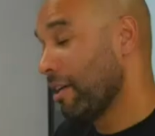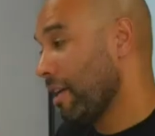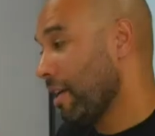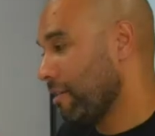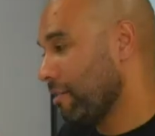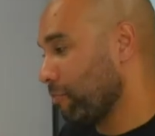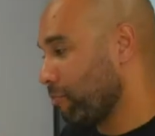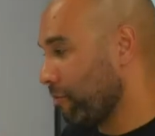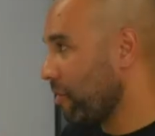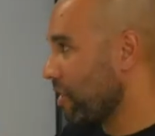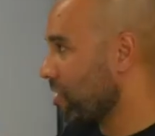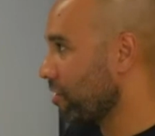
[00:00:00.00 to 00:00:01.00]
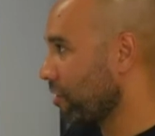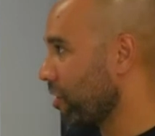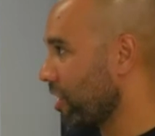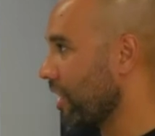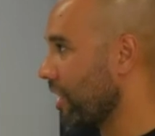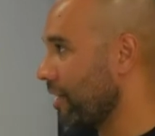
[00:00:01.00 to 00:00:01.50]
It's professional
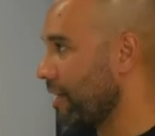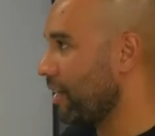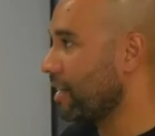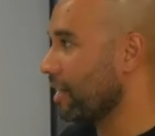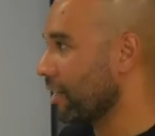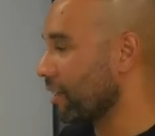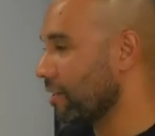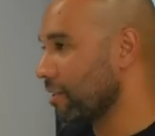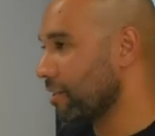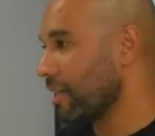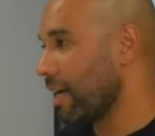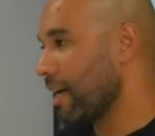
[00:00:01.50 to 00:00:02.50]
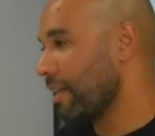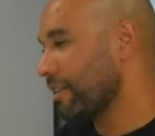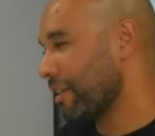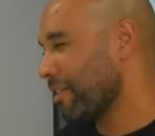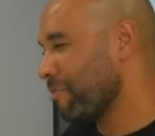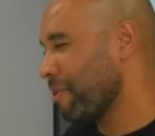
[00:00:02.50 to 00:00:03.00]
cricket in England, and
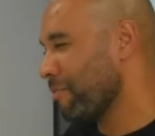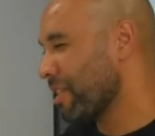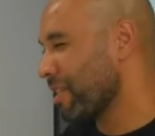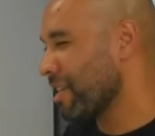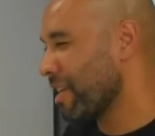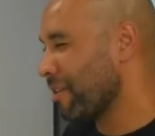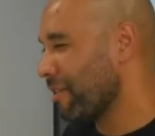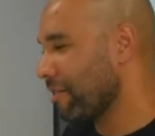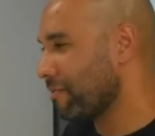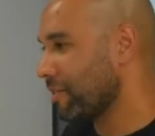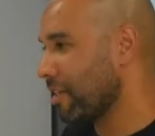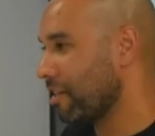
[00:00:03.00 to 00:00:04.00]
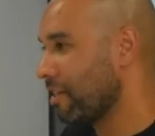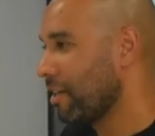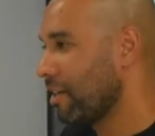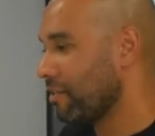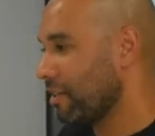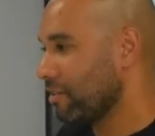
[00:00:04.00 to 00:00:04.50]
I think maybe the year after,
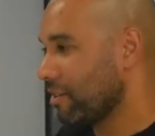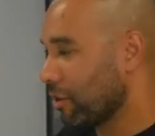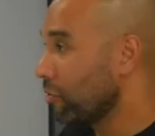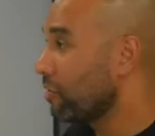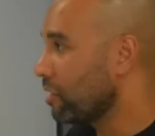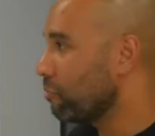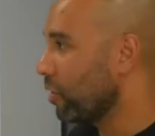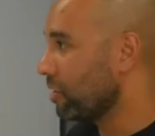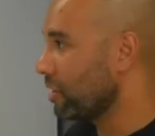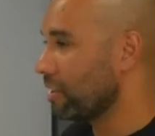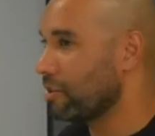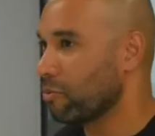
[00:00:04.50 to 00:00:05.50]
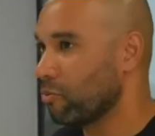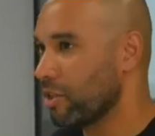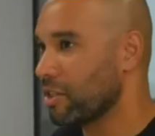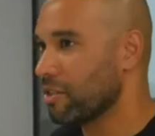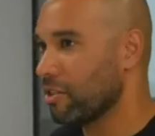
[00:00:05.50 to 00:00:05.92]
the governing body did some research